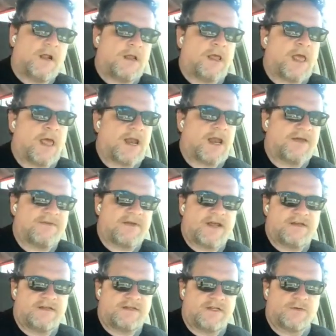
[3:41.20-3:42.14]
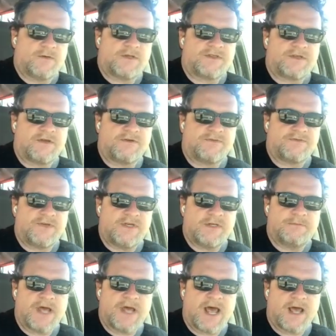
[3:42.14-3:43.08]
and I've had to deal with their
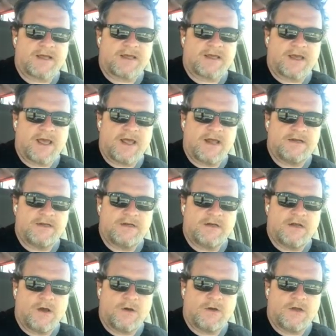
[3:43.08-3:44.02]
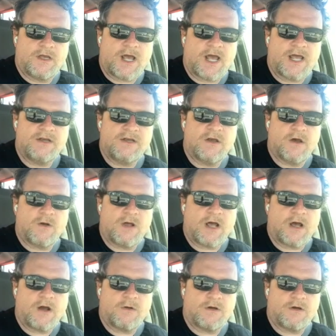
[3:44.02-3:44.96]
feedback. And you know, I know
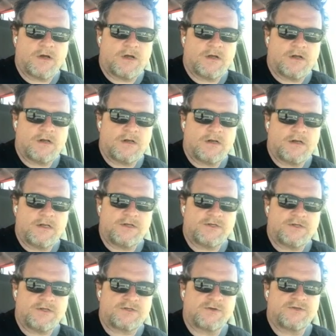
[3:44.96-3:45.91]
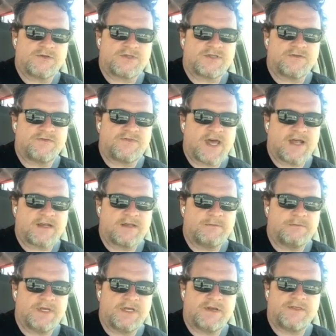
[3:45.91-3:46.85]
how uh, intrusive that can
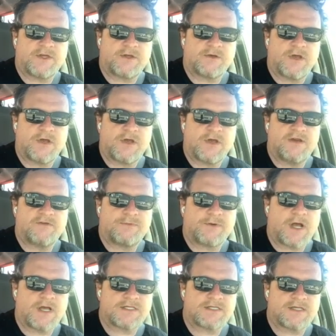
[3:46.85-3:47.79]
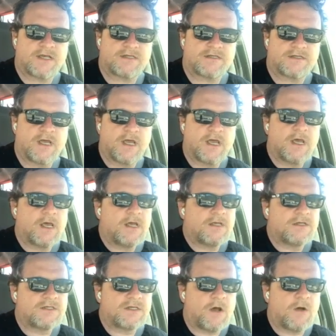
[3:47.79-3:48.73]
be to the creative process.
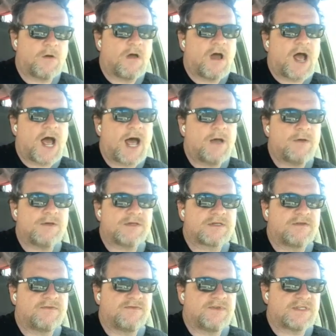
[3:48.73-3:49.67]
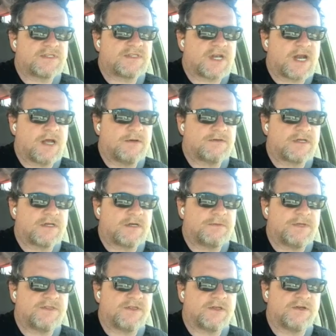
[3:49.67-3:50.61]
So I was convinced that I was going to
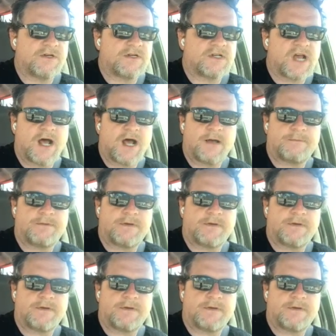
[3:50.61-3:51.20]
be the good cop